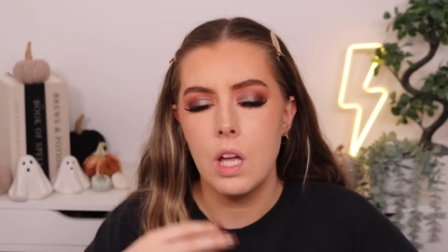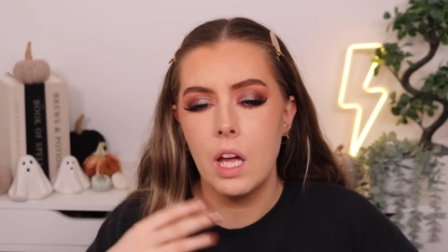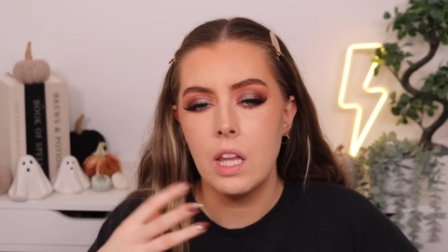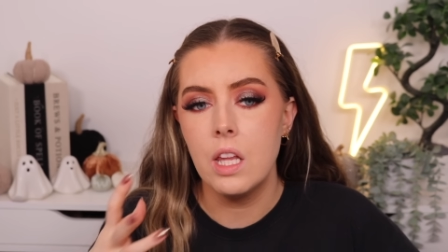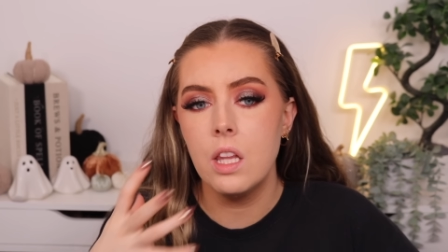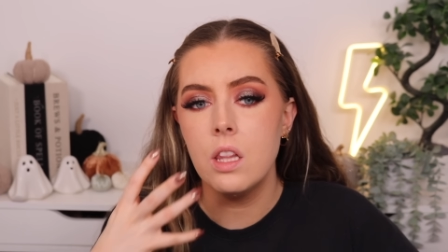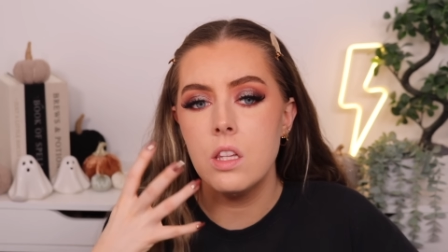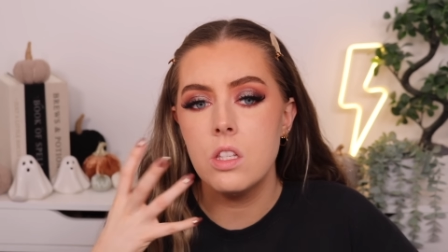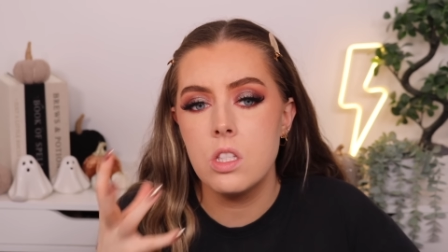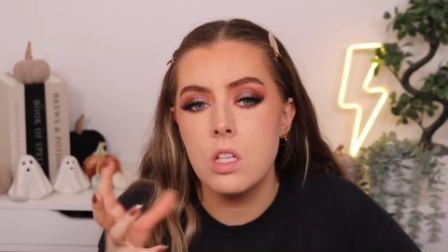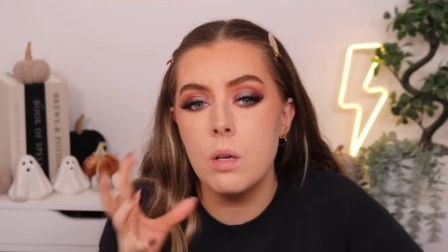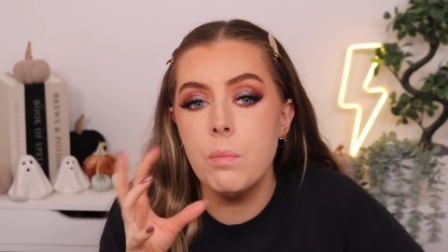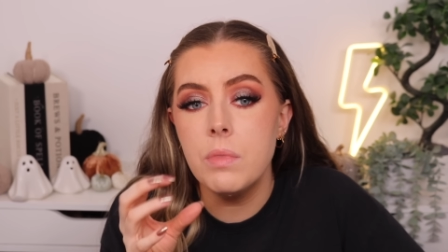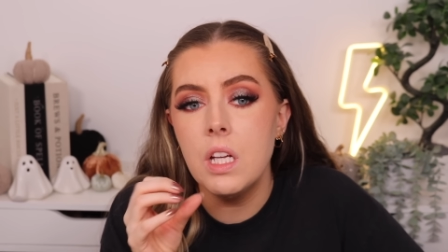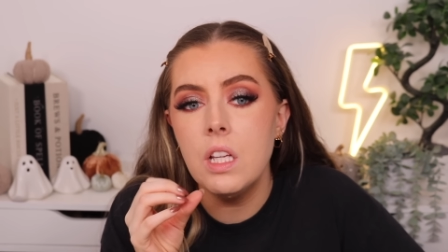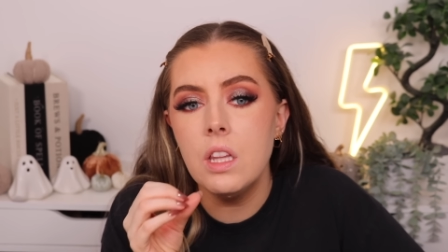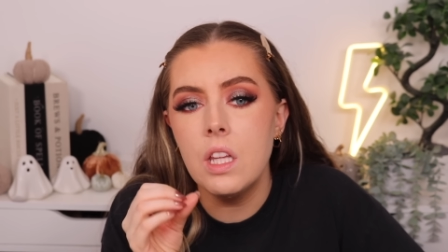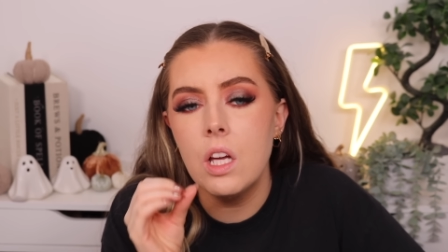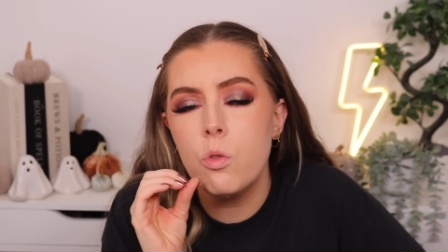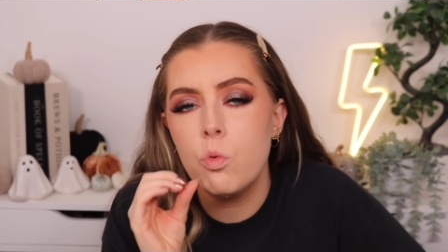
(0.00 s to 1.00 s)
And then
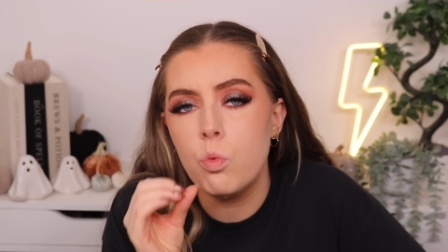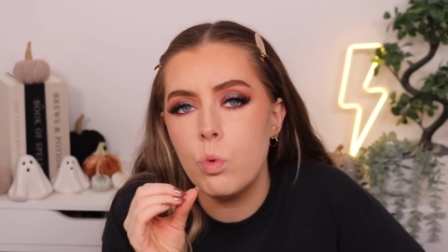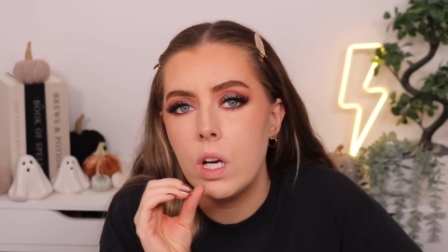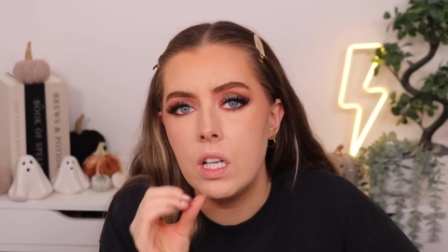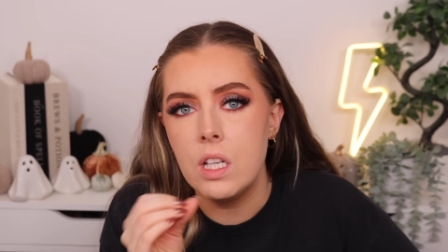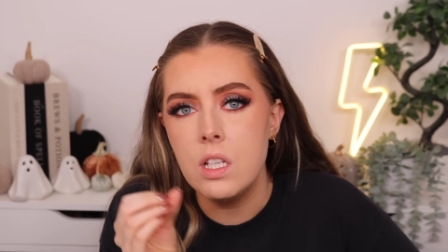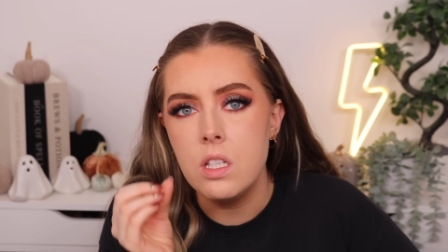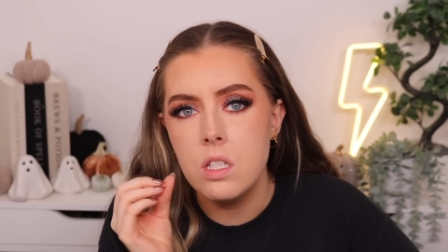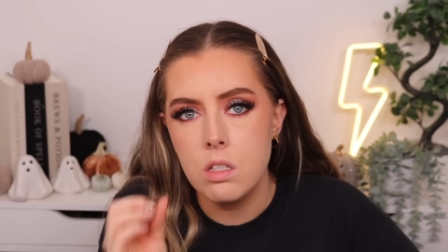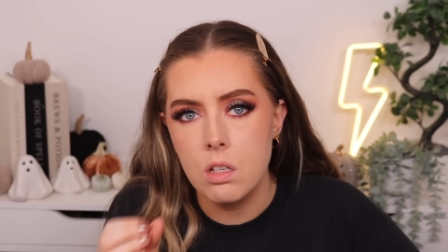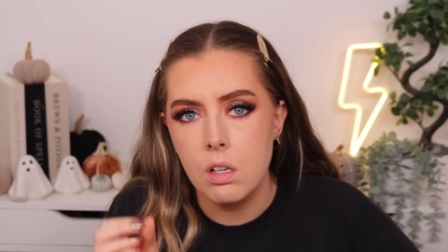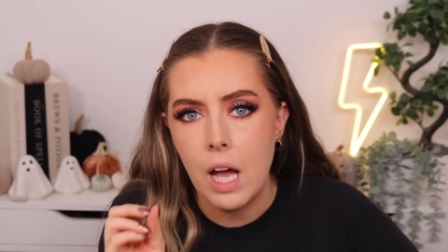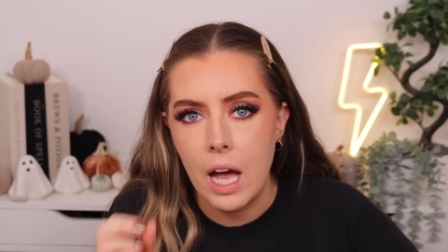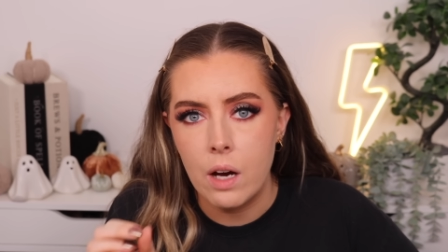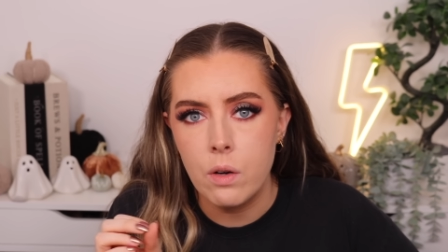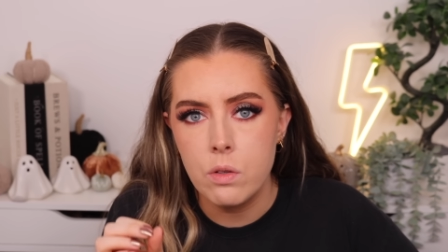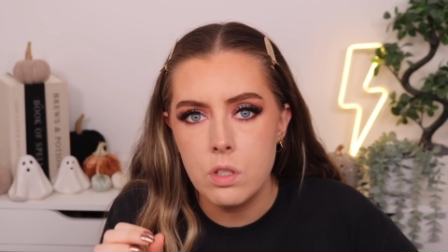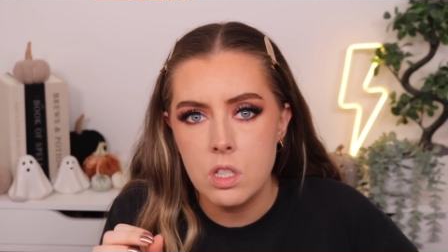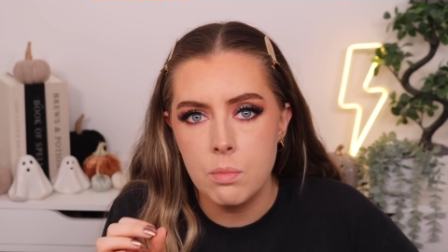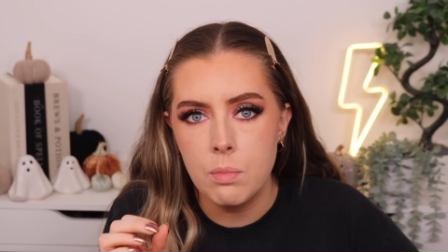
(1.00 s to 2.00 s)
something that really stuck
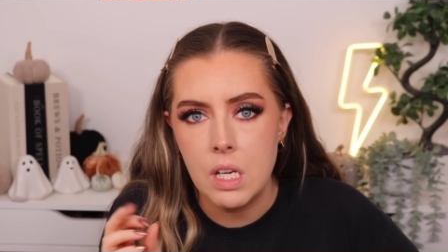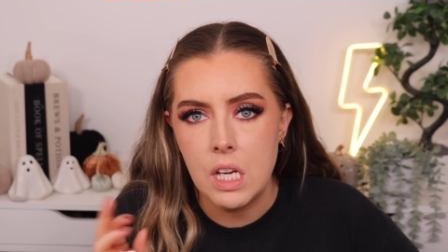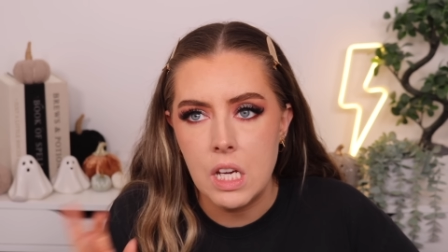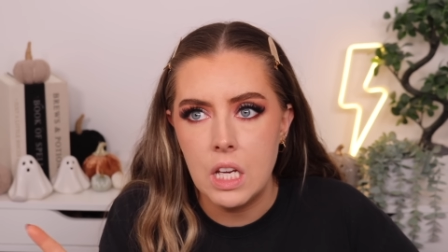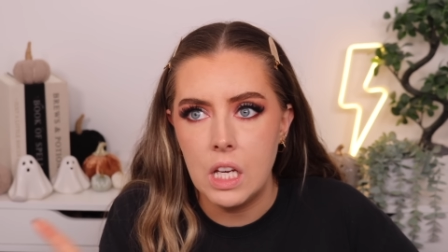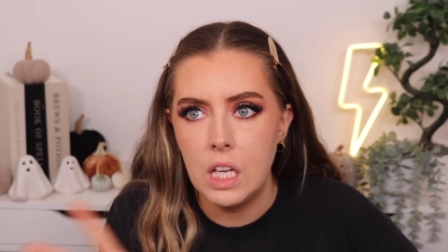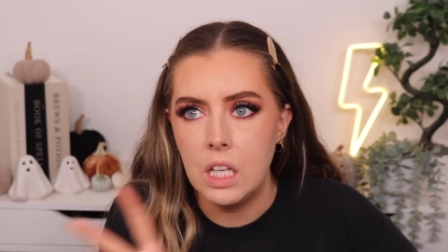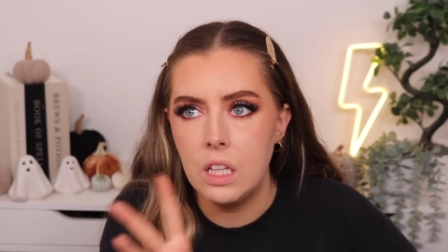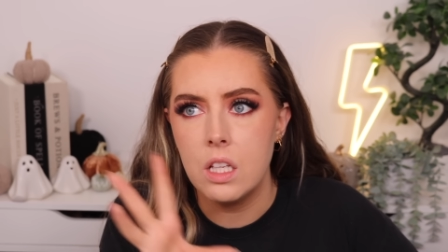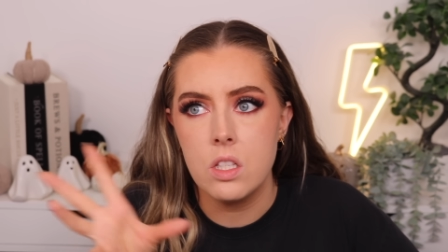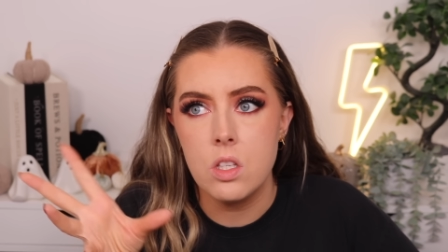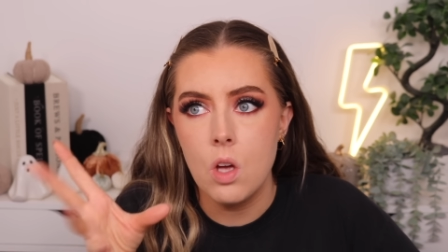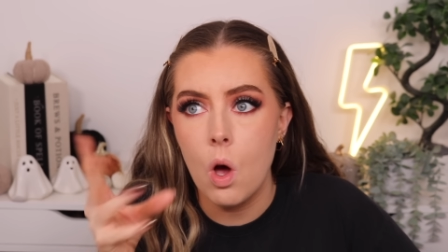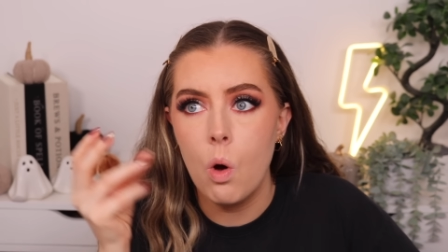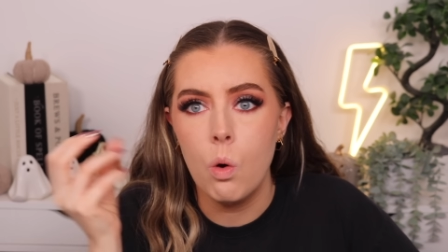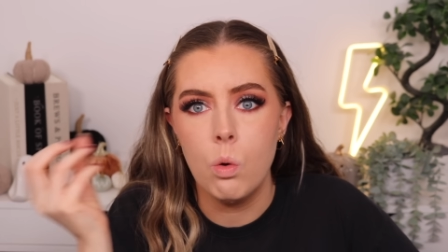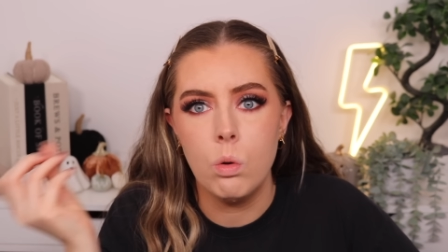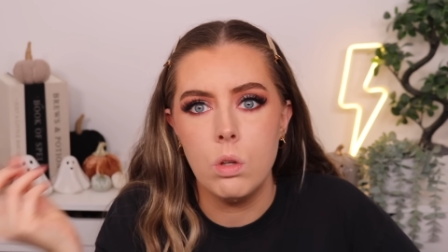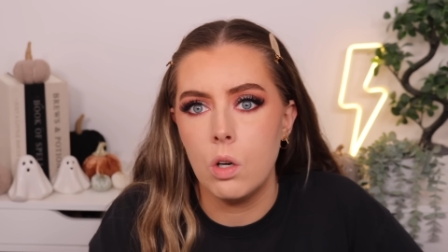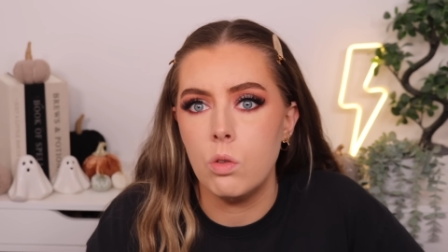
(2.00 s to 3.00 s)
out to me in this
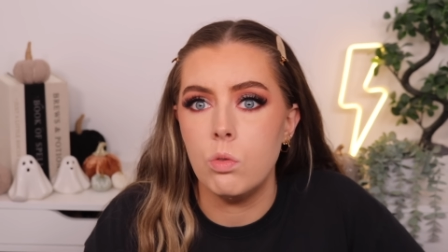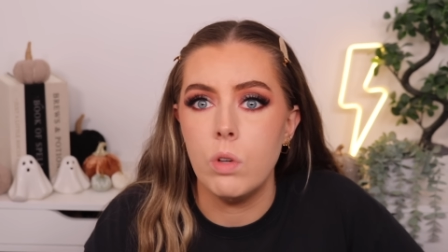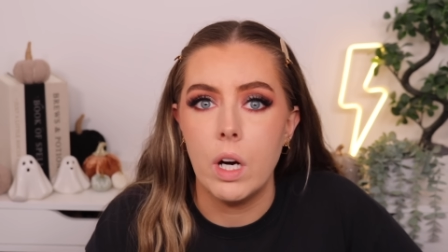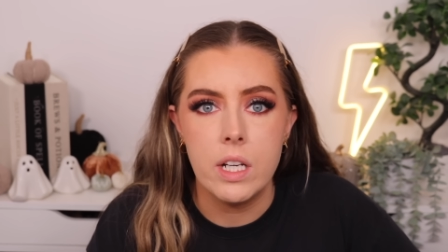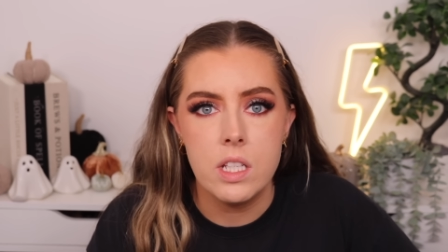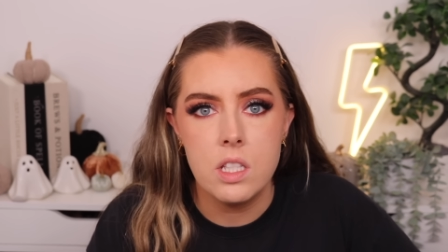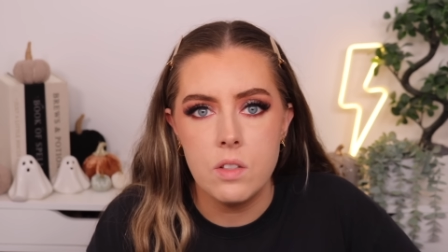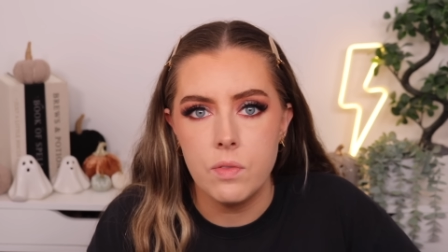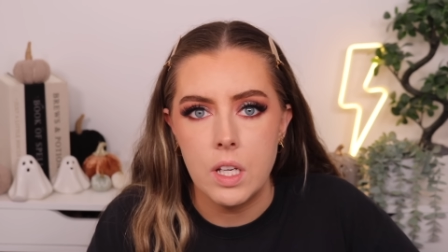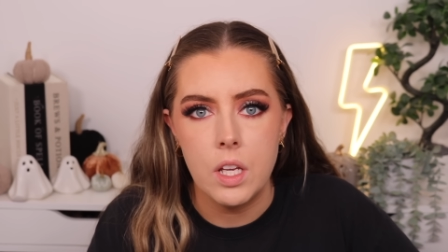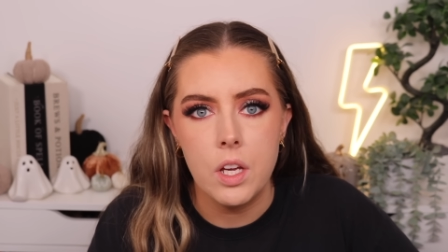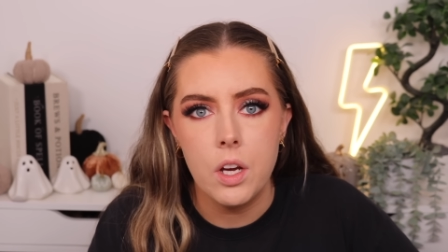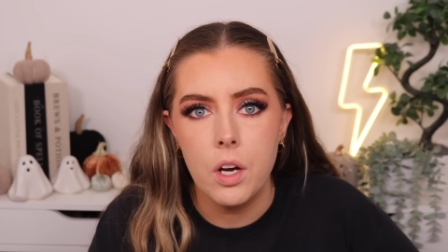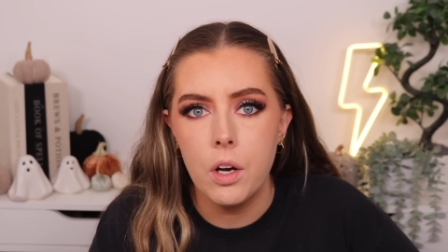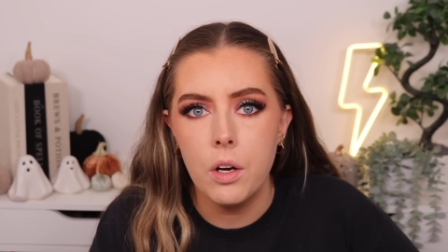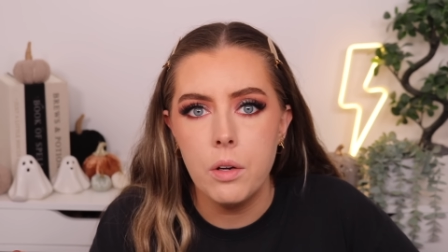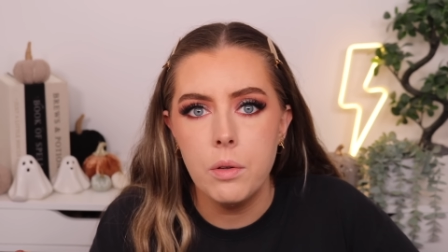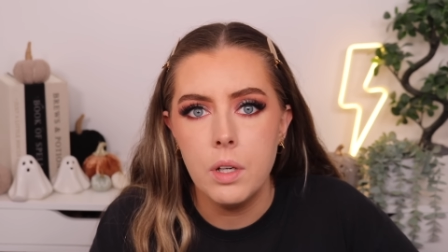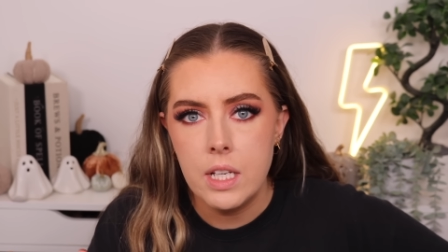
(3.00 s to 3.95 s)
whole arrest video